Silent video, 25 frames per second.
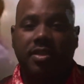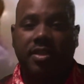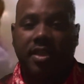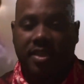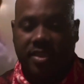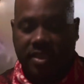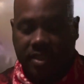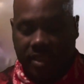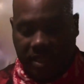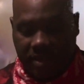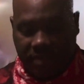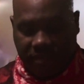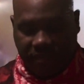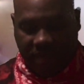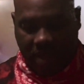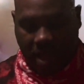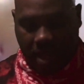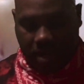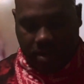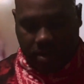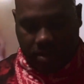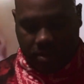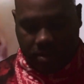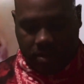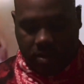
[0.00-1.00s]
that's in
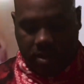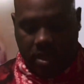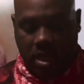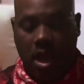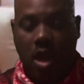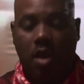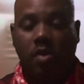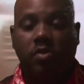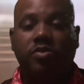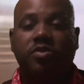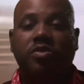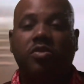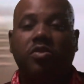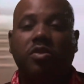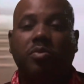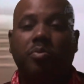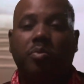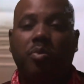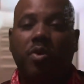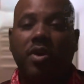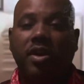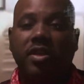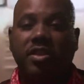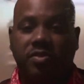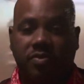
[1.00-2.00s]
Nevada, Arizona
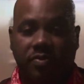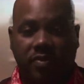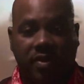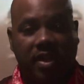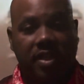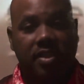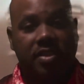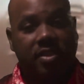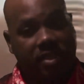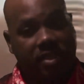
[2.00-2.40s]
Boys Ranch,